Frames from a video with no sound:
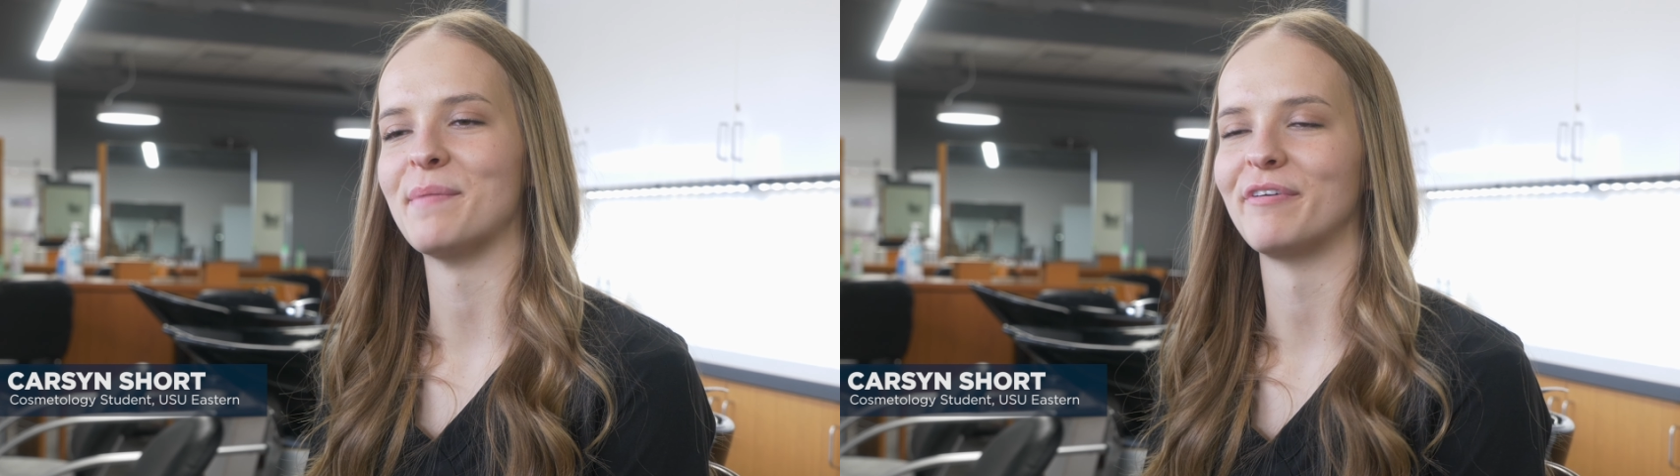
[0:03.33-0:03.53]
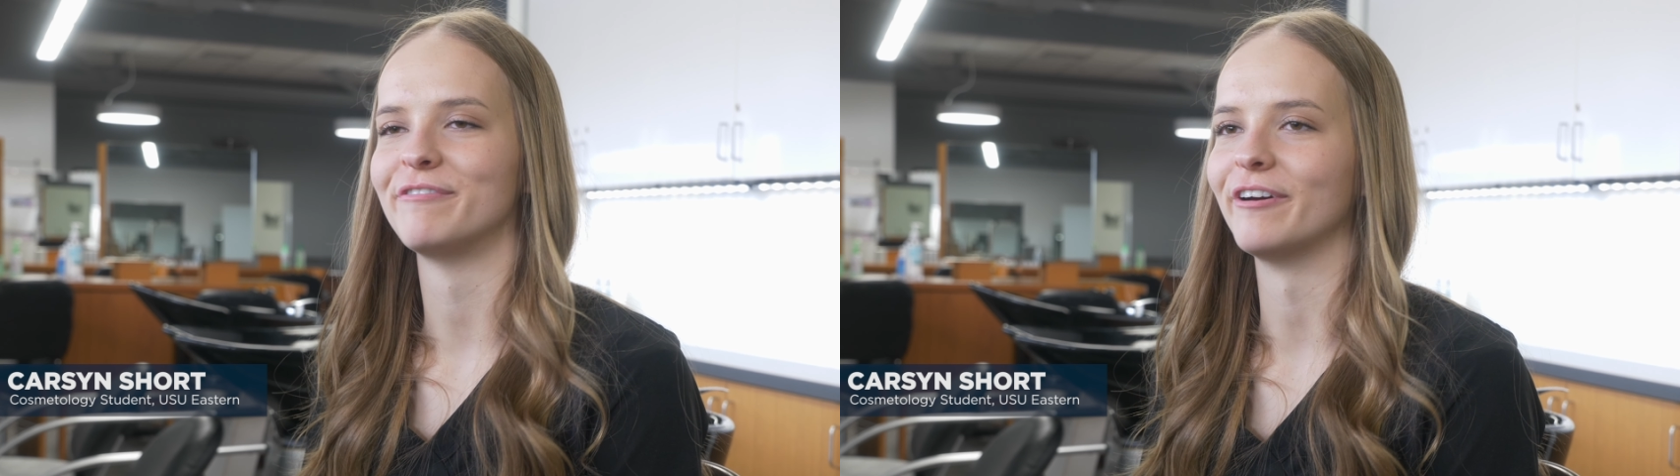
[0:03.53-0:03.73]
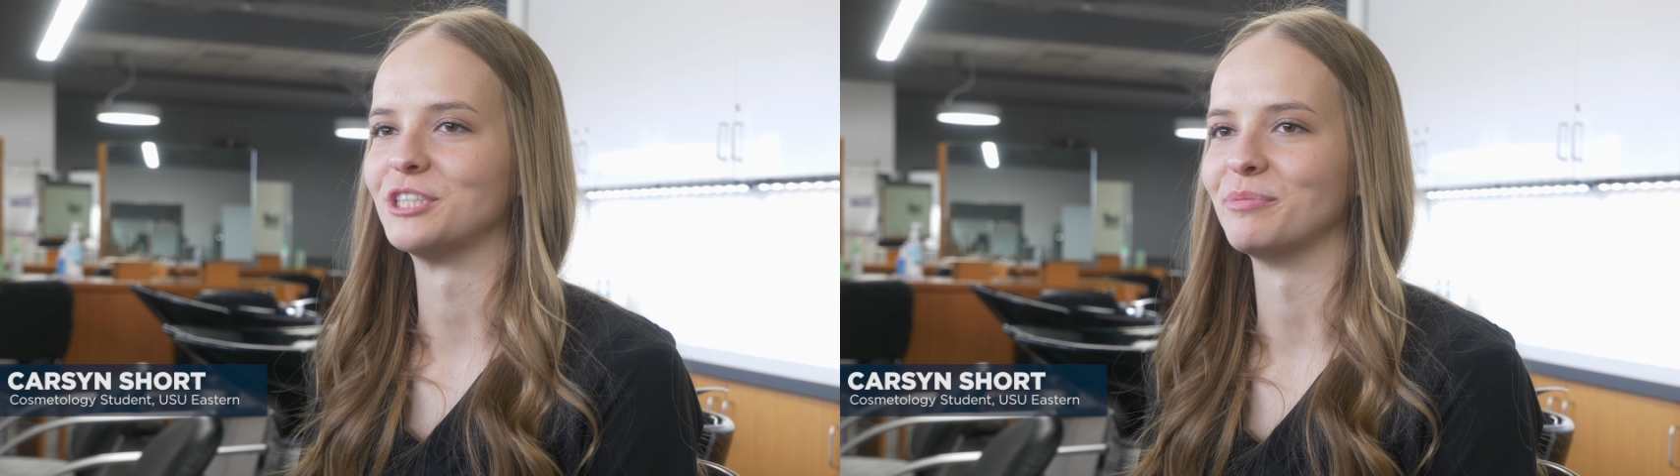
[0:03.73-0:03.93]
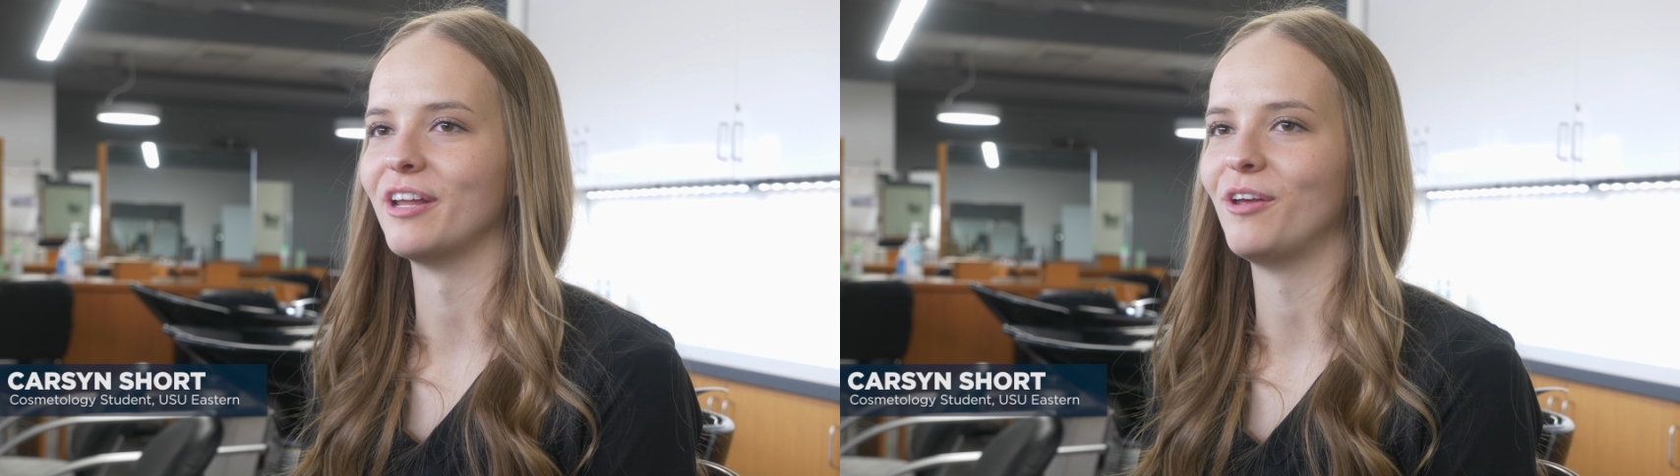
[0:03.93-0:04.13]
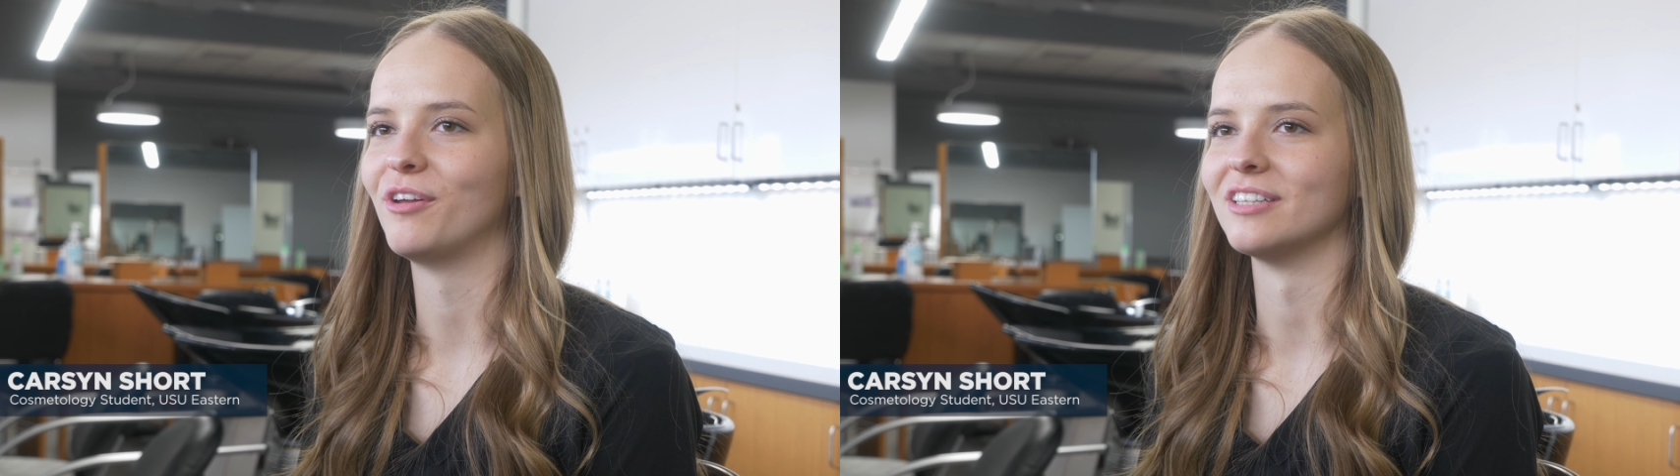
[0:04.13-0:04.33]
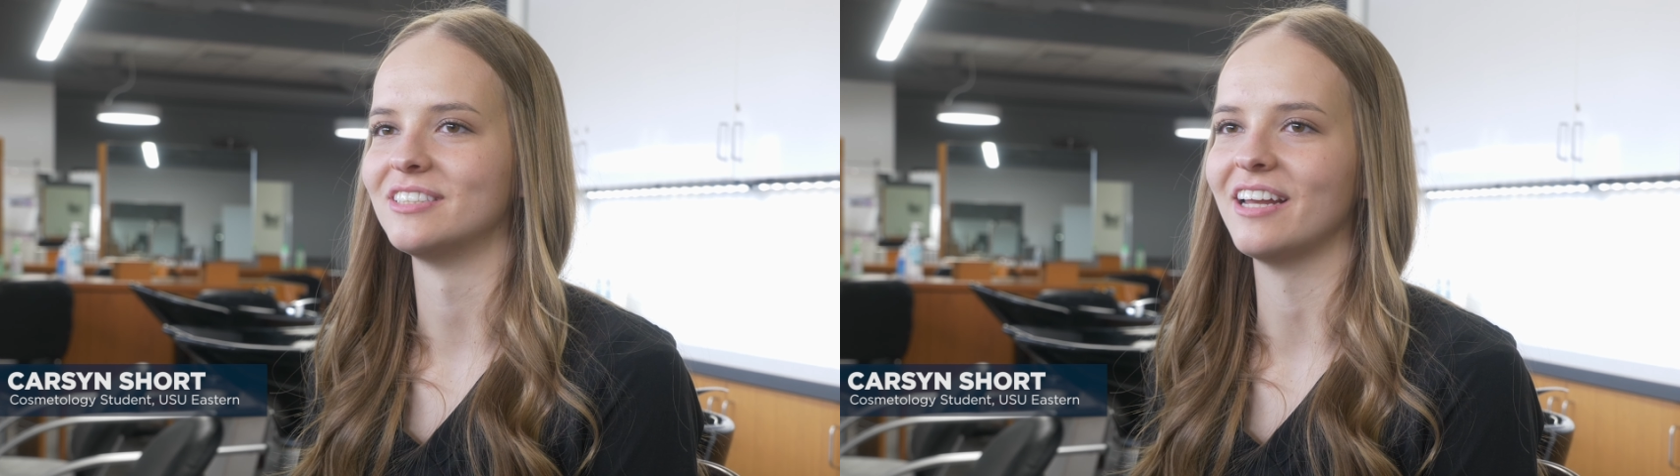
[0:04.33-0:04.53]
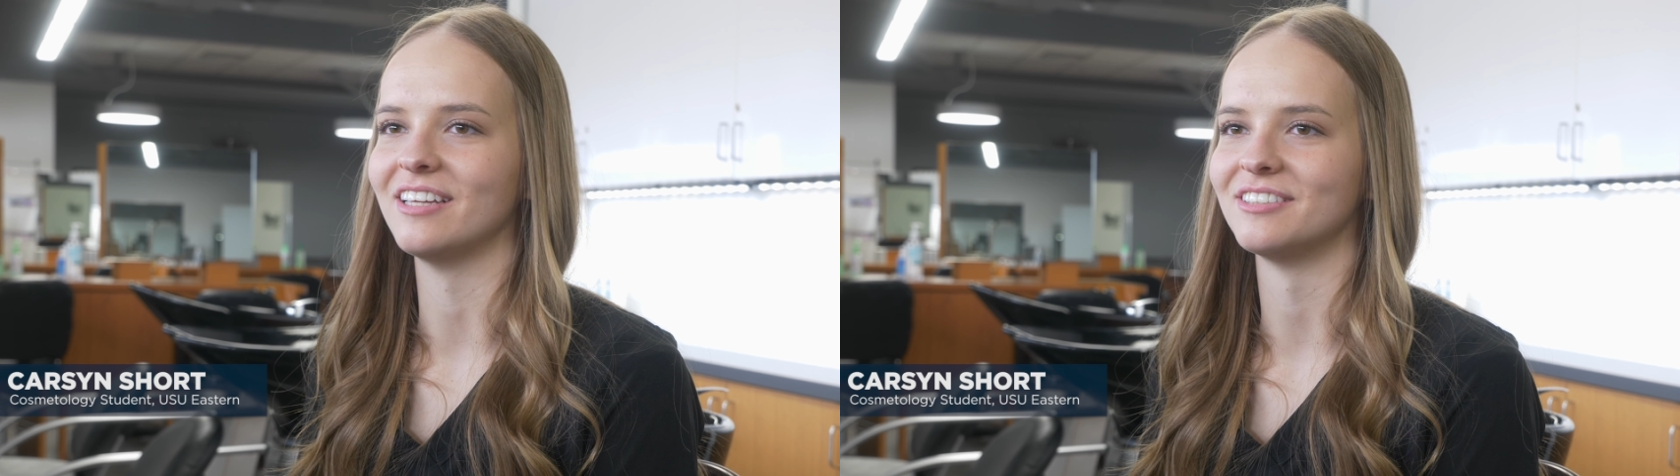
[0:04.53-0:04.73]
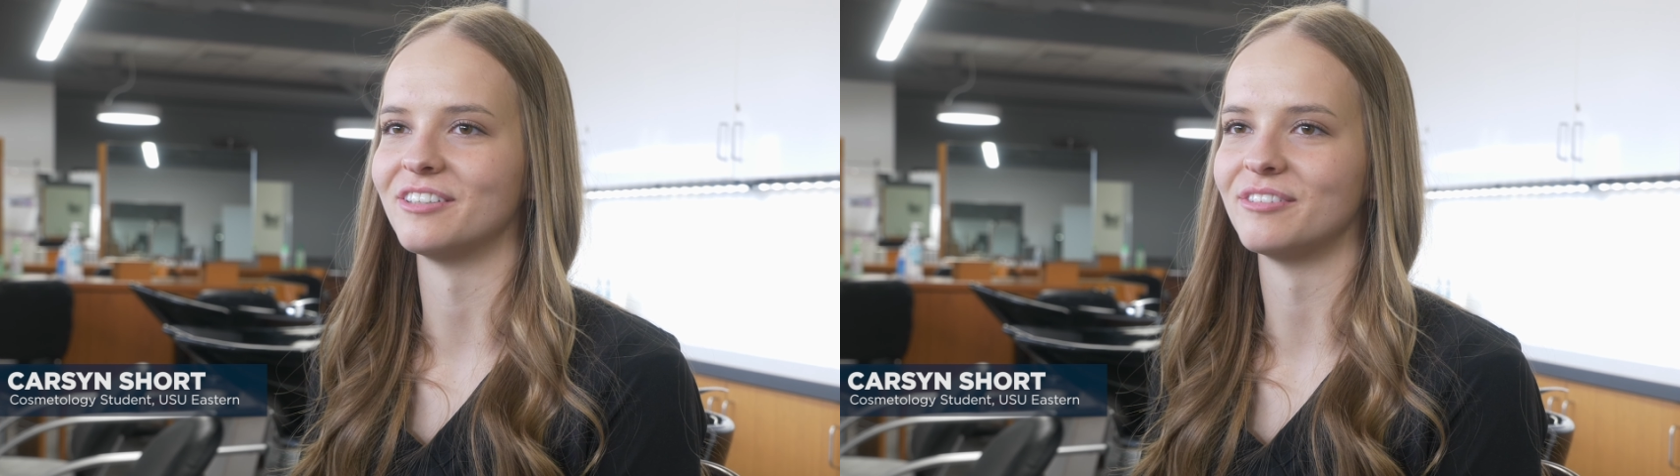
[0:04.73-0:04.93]
and I'm a freshman at Utah
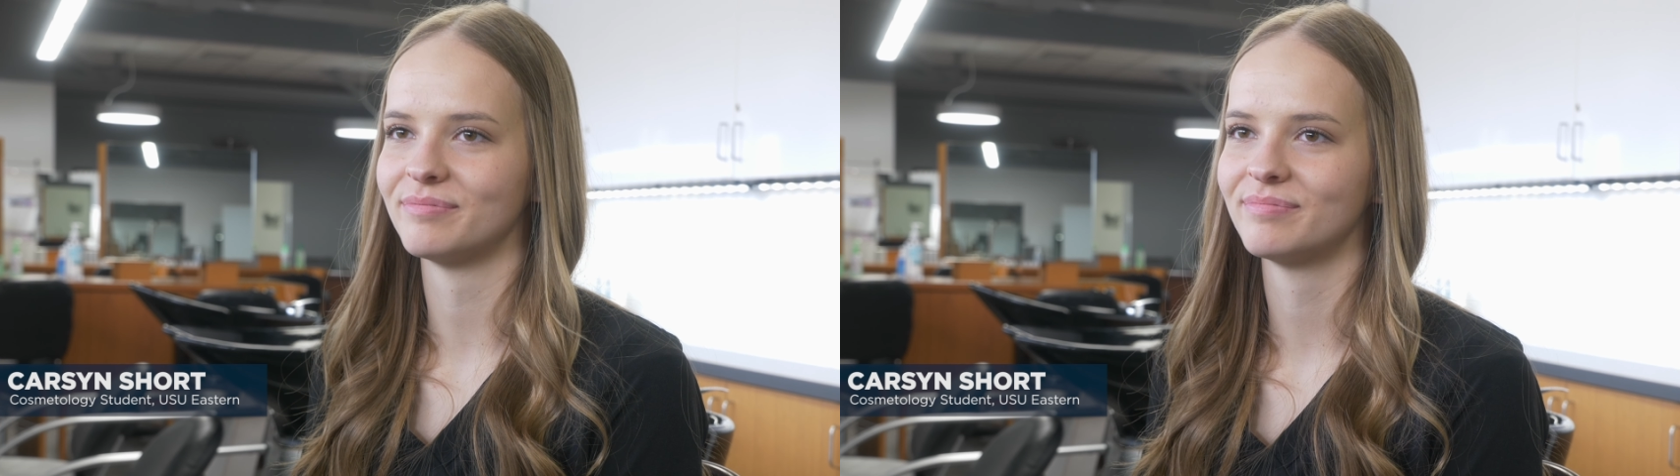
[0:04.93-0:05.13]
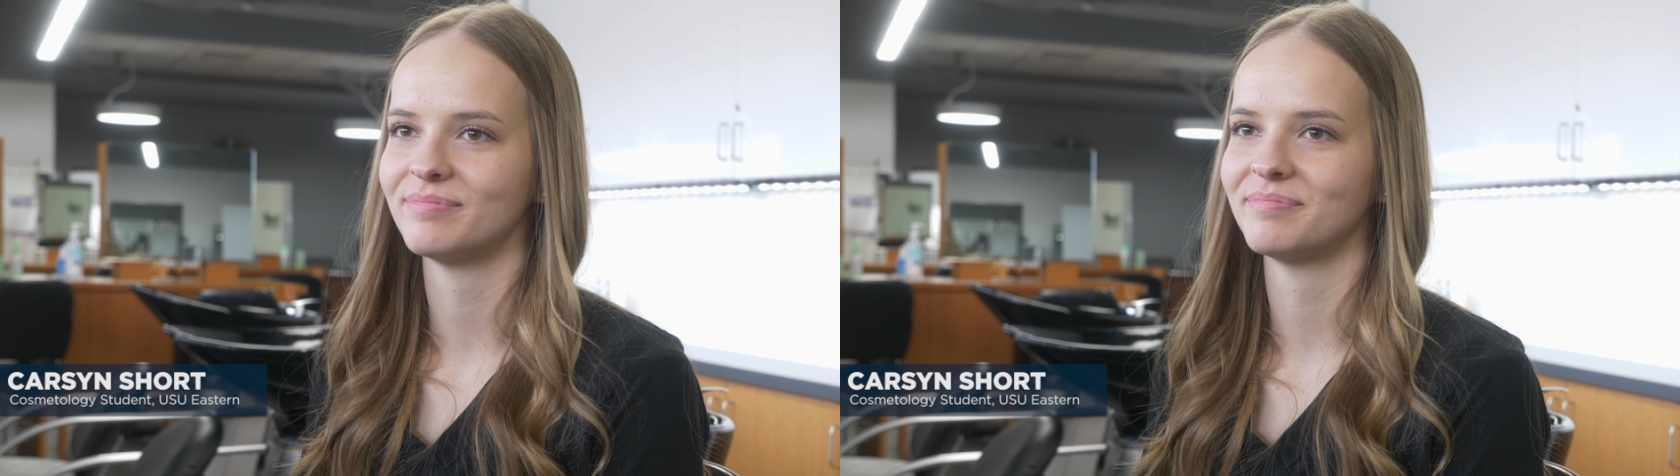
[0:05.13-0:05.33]
State Eastern.